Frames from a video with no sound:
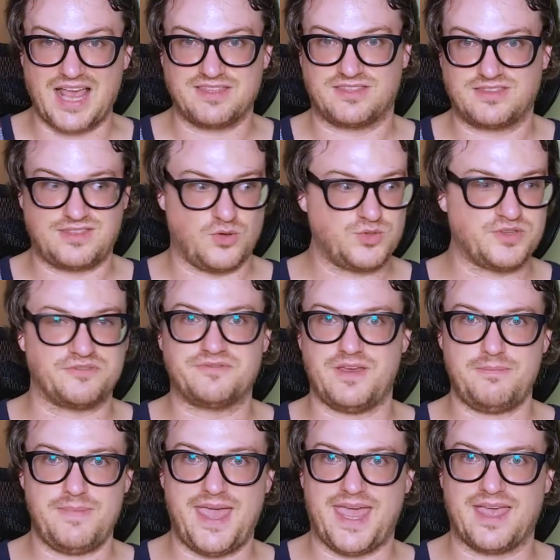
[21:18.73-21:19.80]
those will
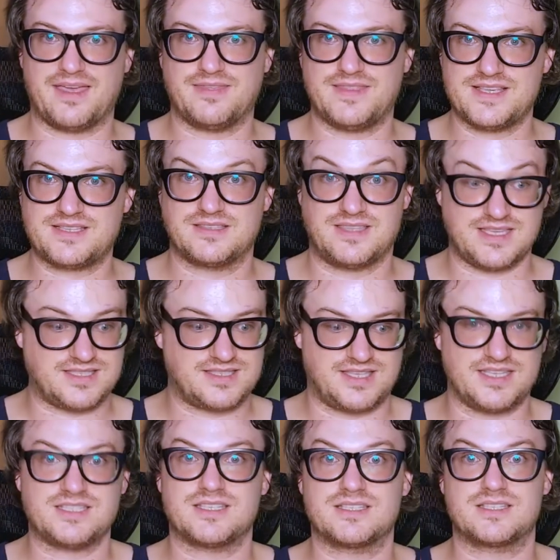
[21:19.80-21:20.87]
fit me.
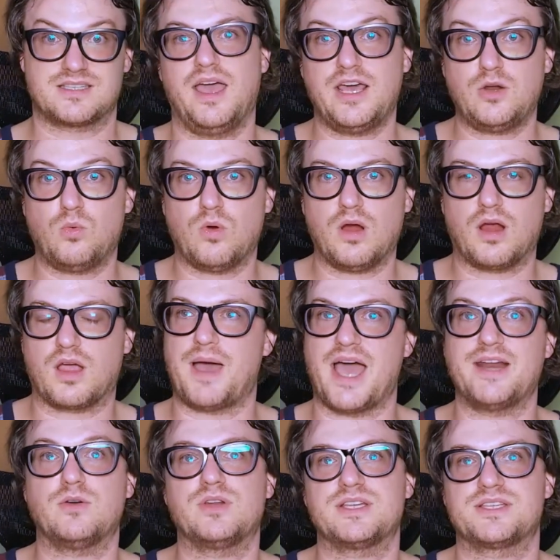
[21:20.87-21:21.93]
It'll work. I
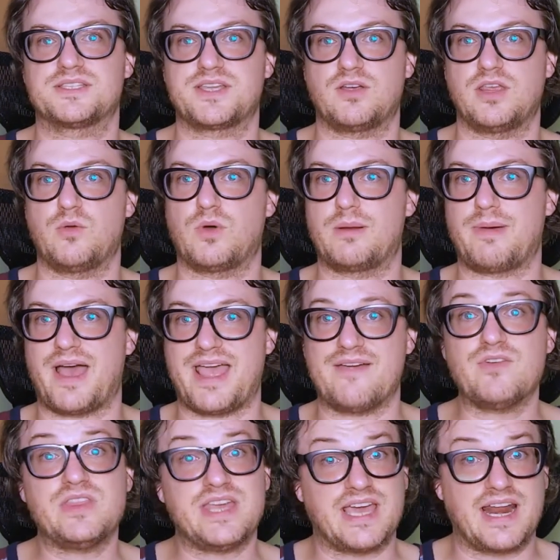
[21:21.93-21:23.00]
don't necessarily want to buy
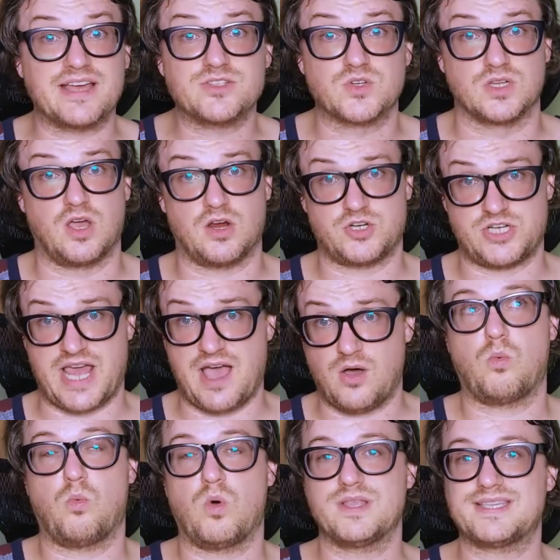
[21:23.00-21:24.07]
everything in extra large now.
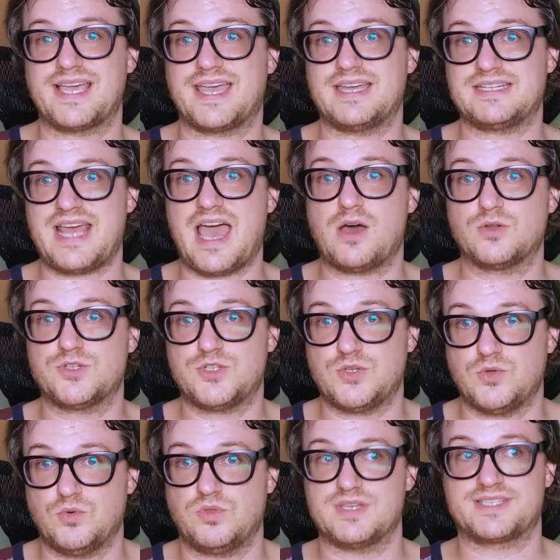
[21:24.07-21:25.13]
Once I get down
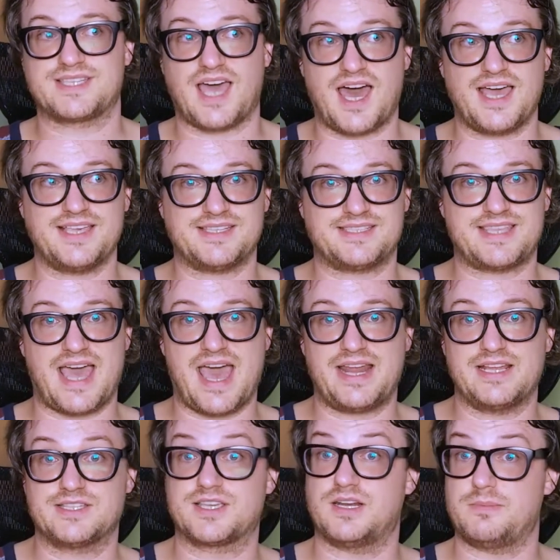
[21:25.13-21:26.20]
to the size that
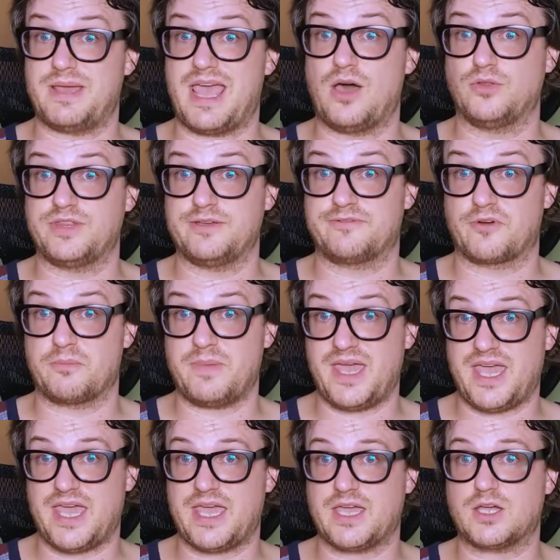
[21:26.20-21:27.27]
is going to be healthy for
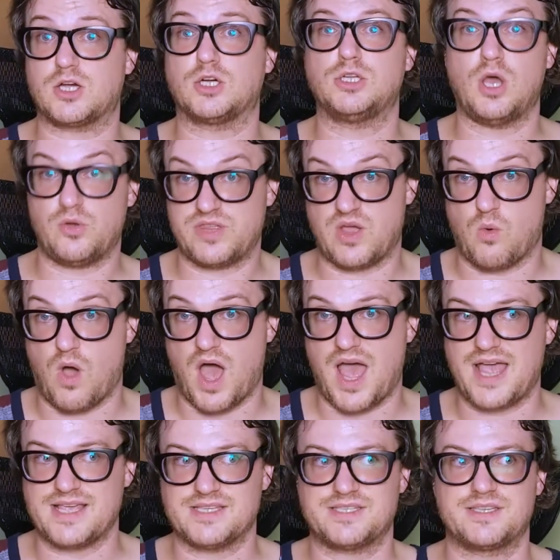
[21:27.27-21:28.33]
me, clothing
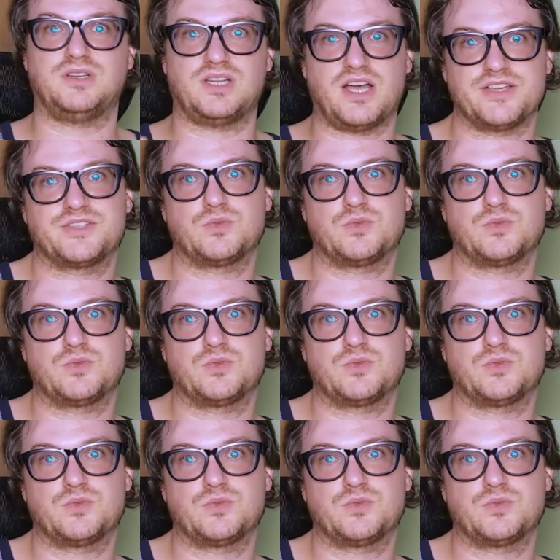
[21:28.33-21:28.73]
wise, plus